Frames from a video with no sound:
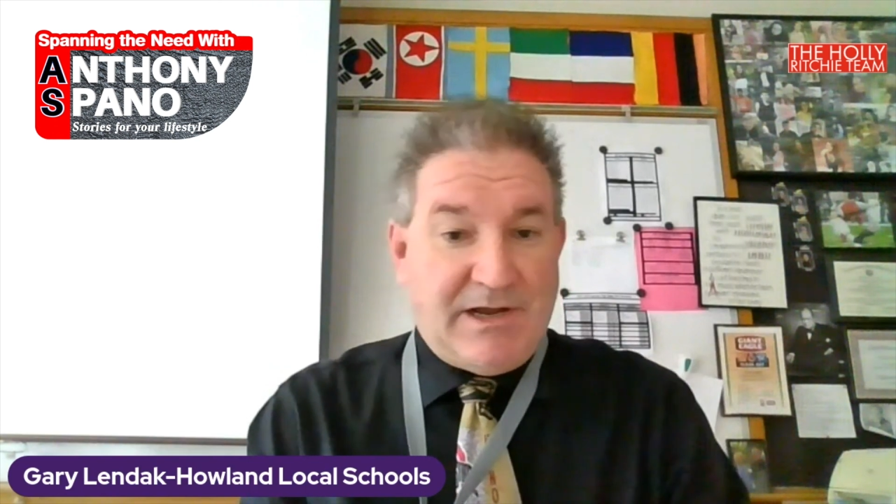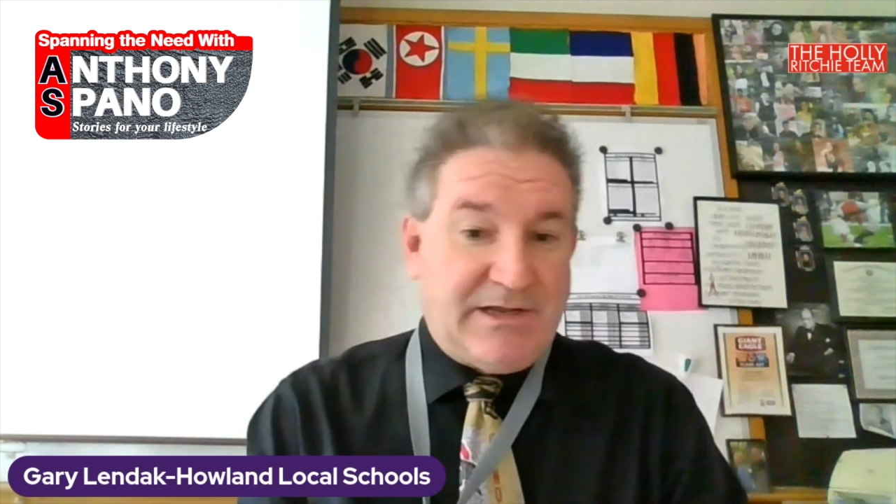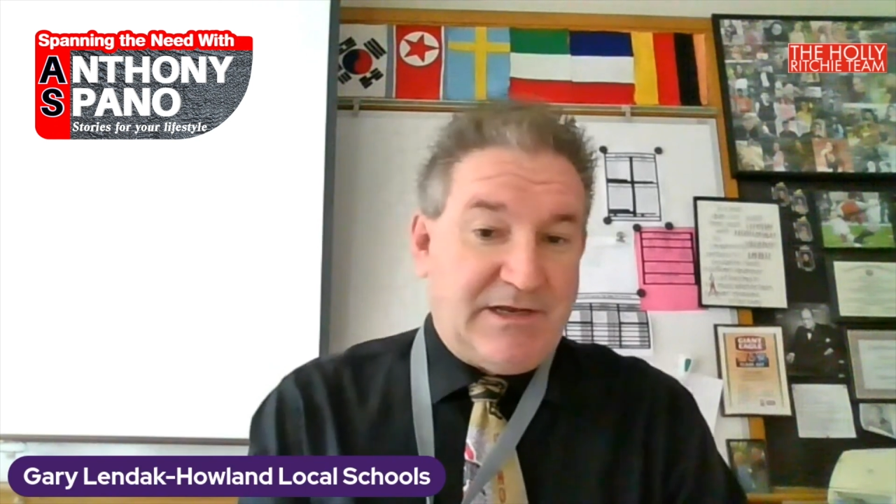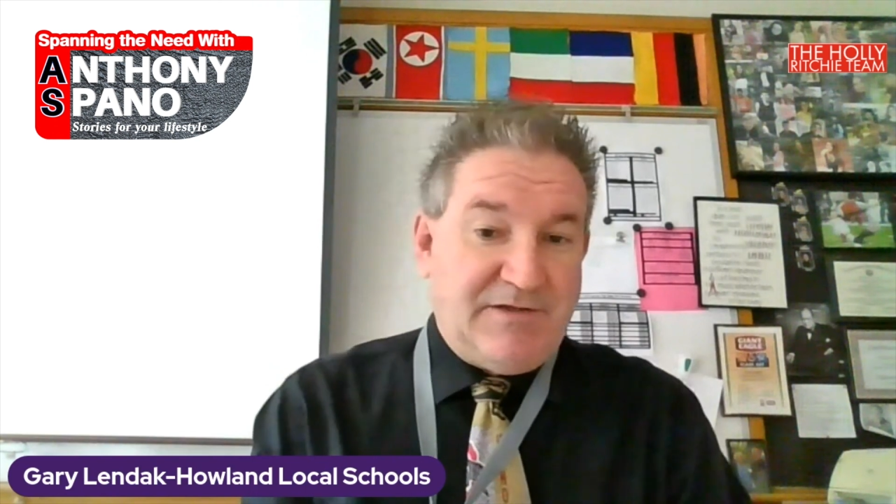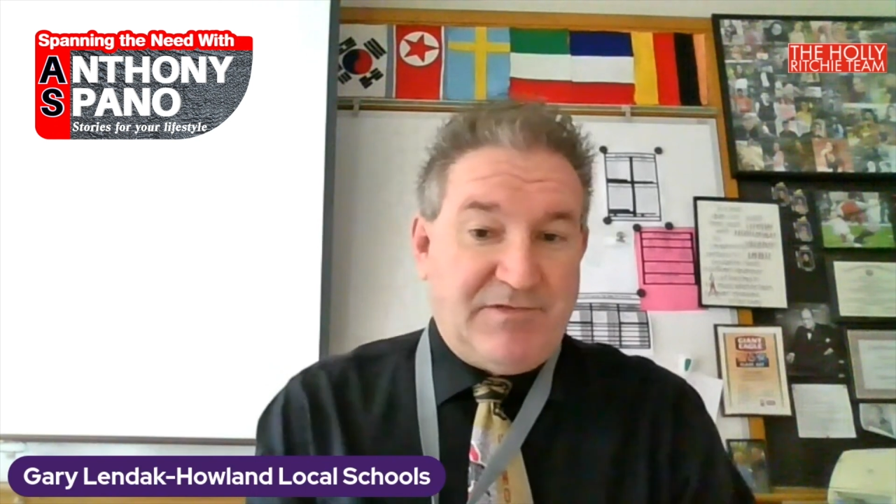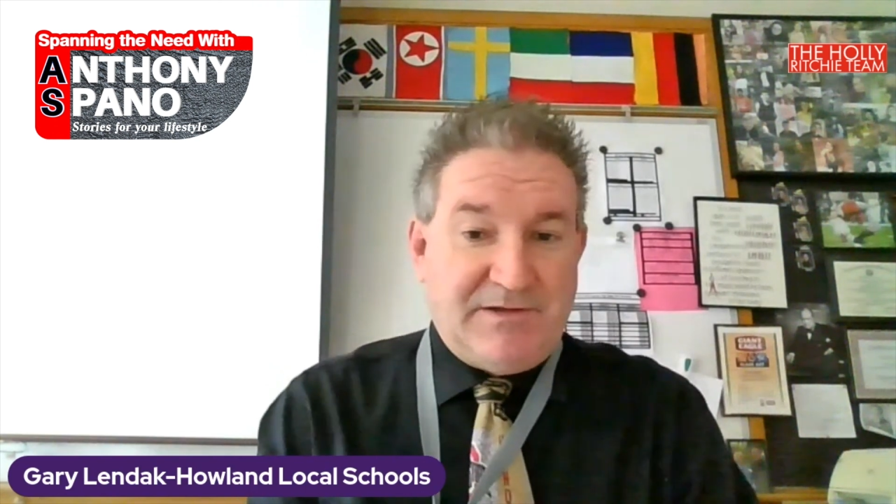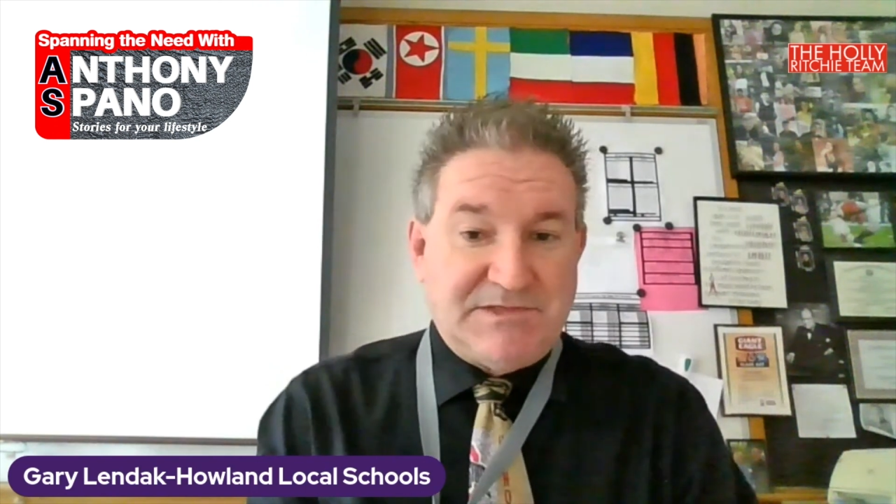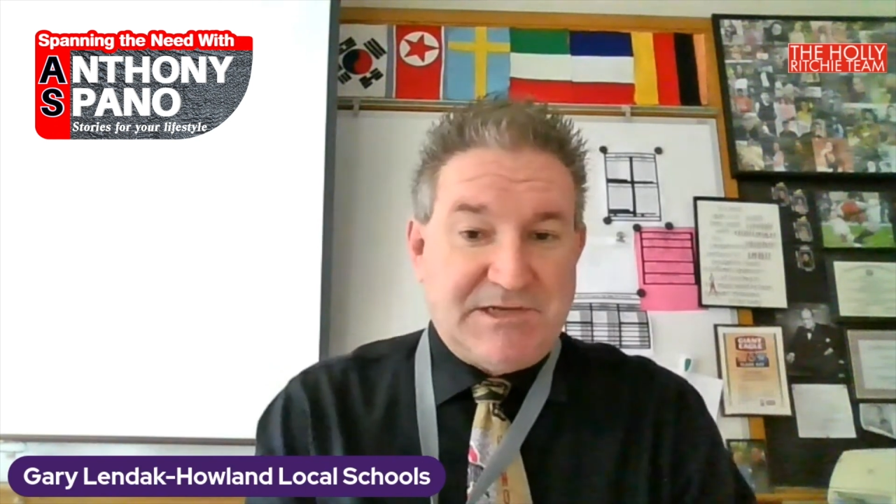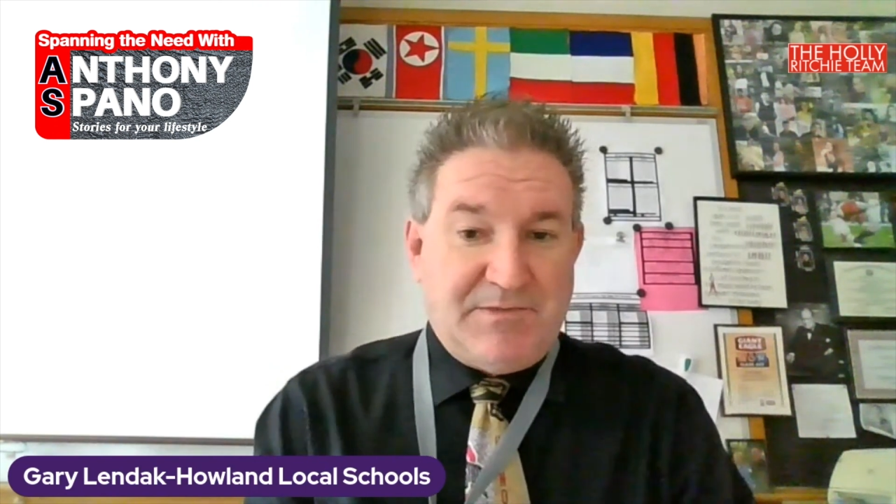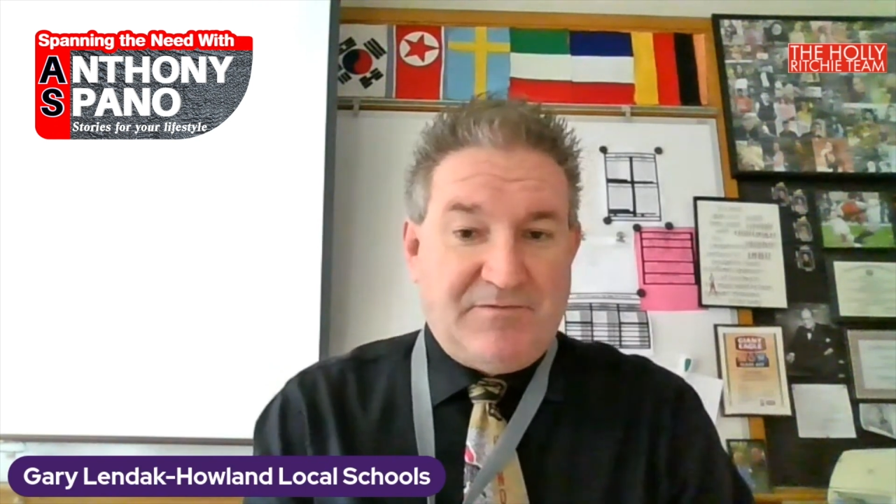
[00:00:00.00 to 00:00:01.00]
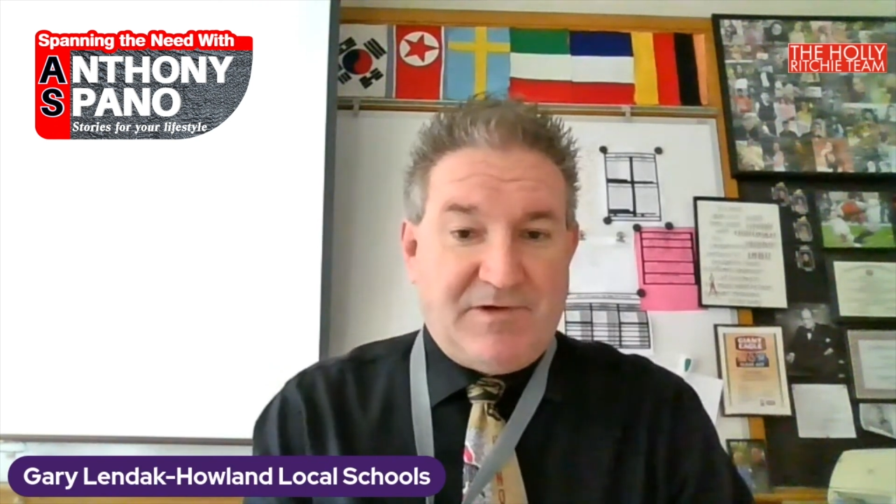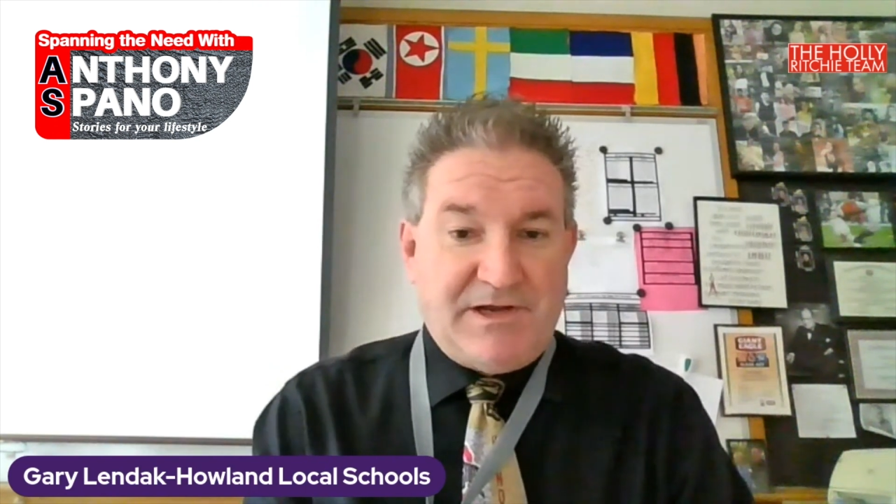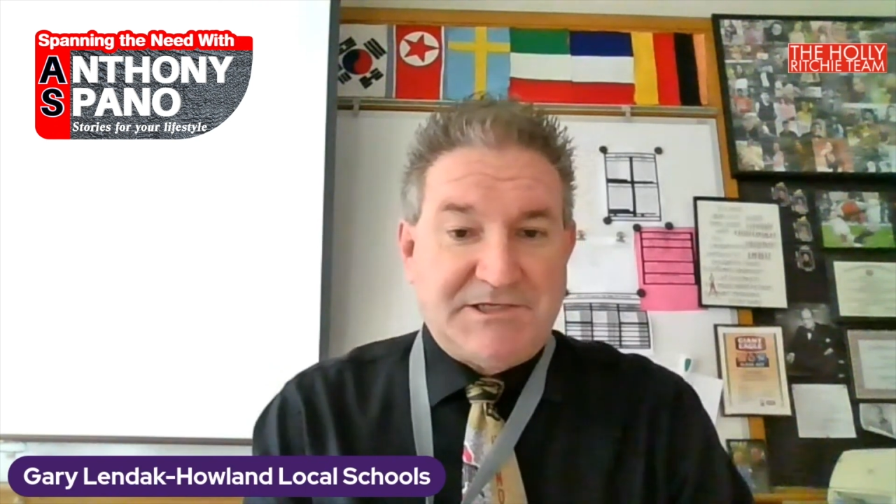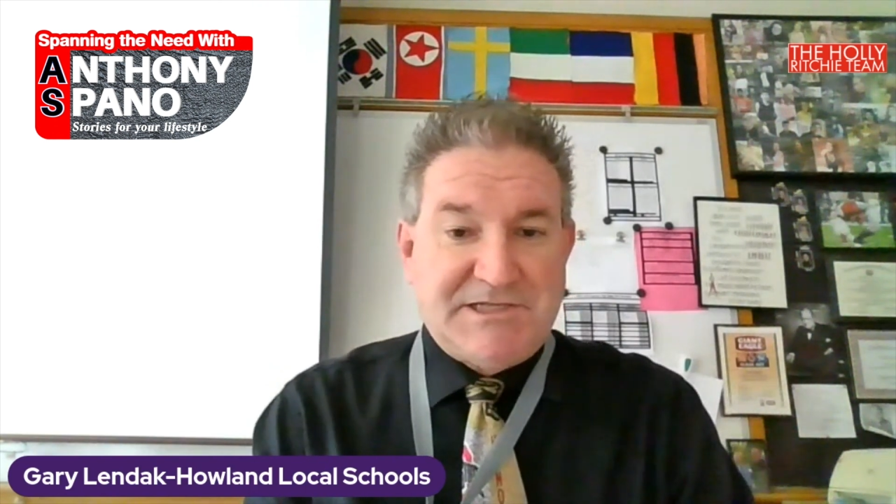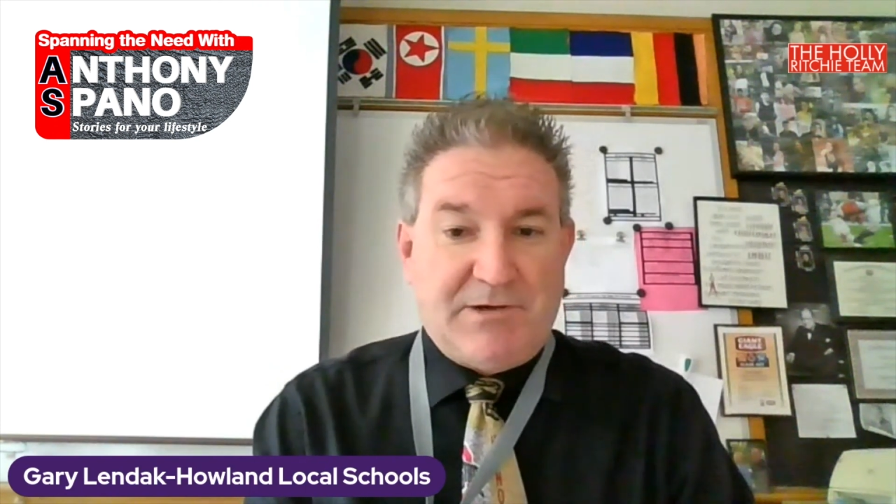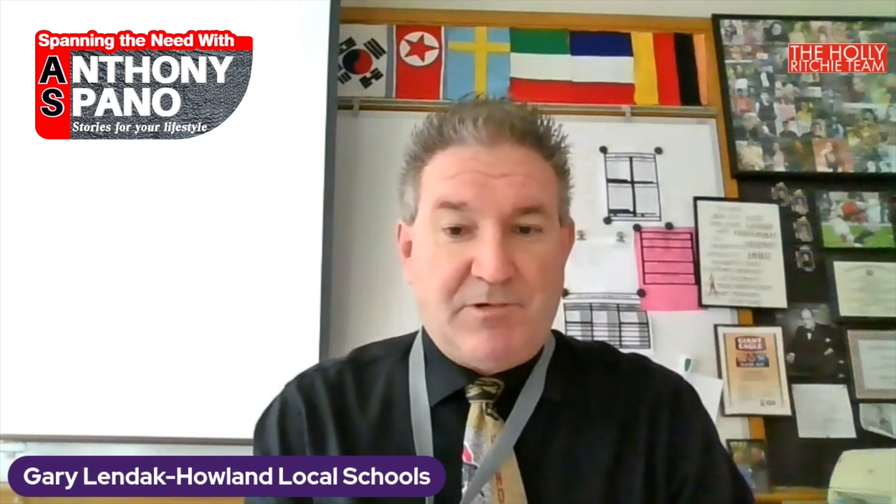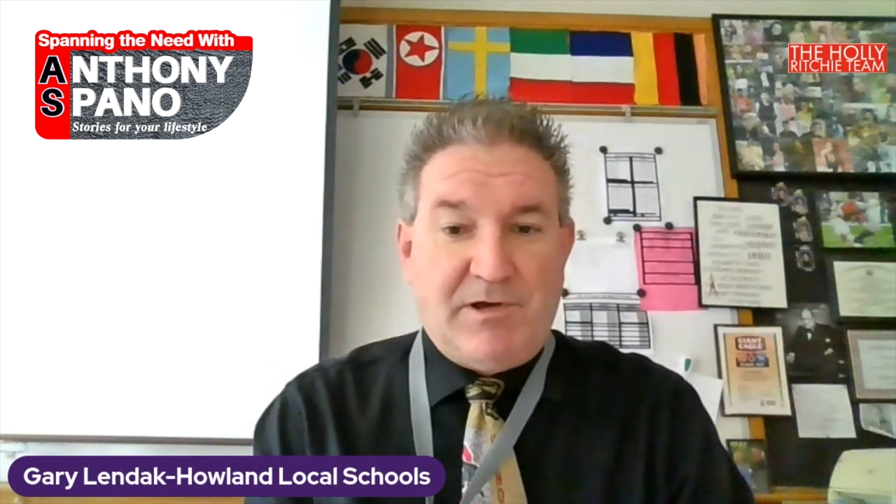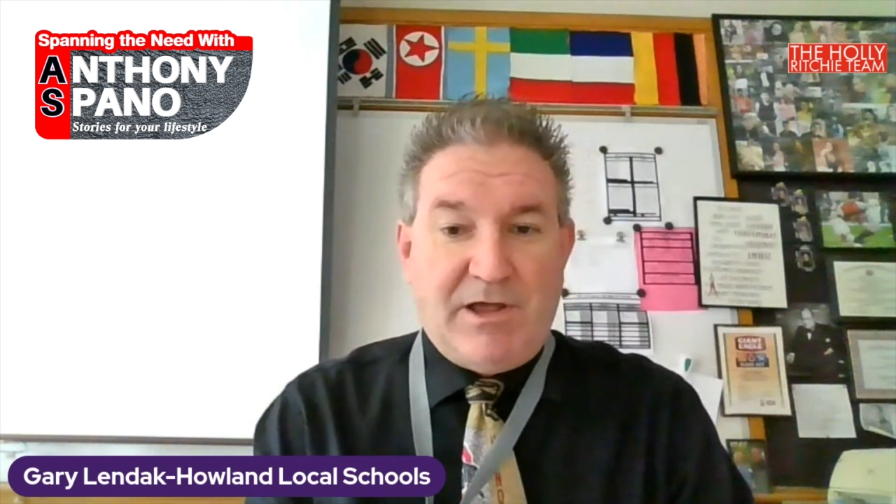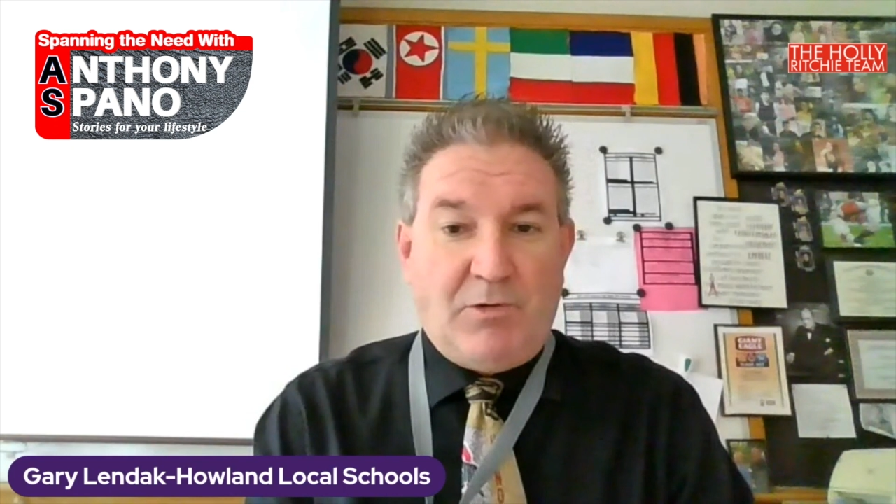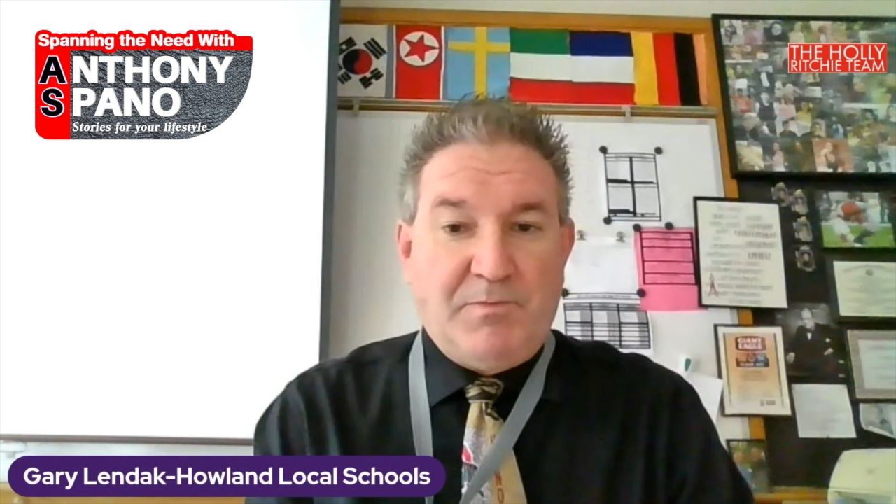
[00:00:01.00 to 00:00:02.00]
I could give them some advice that will
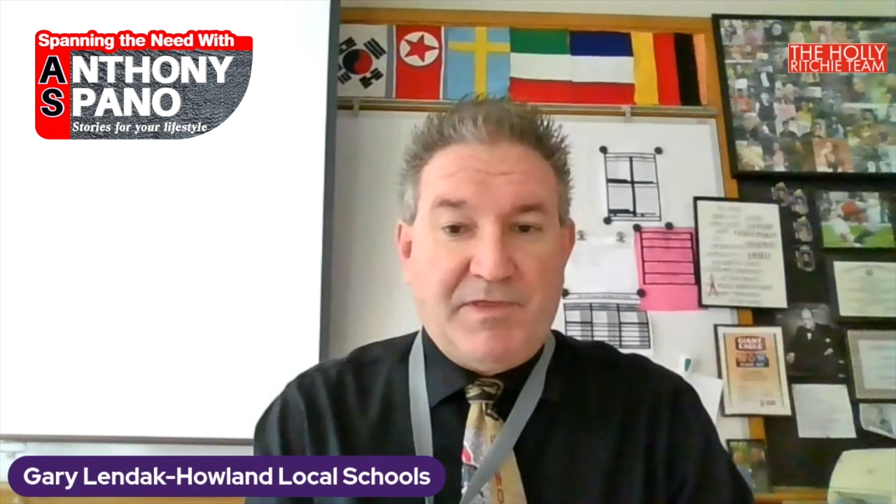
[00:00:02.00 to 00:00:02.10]
help